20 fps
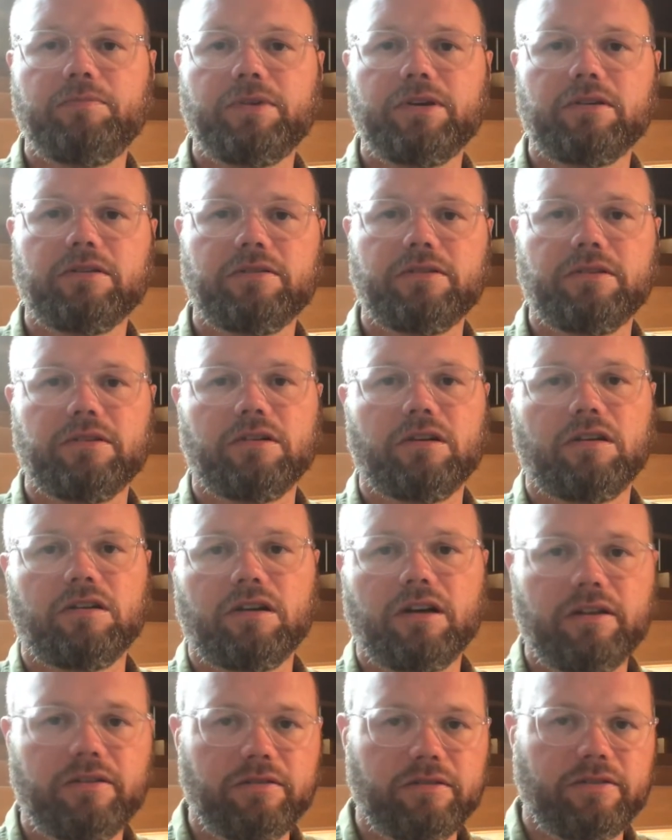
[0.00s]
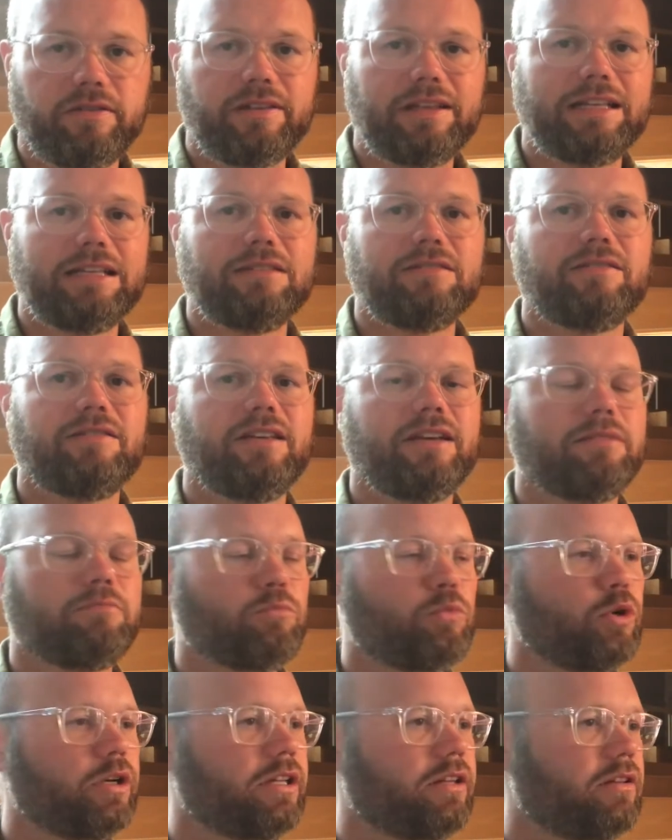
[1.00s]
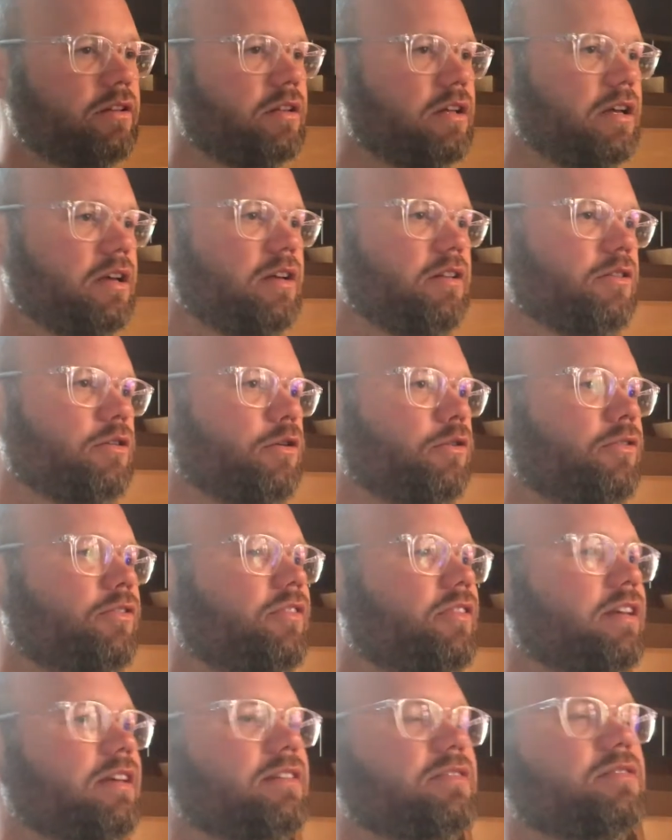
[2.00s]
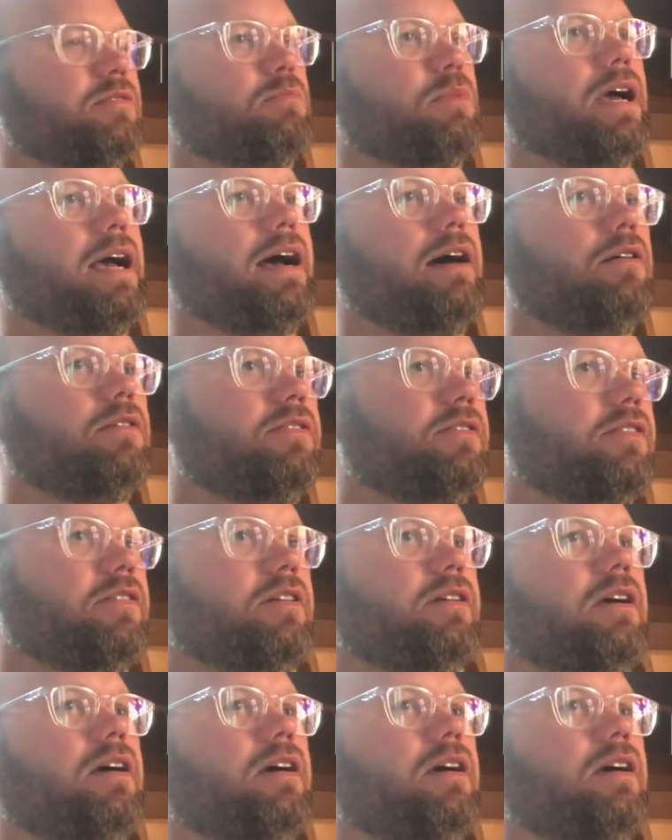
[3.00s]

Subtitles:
There are other things that bring those things about.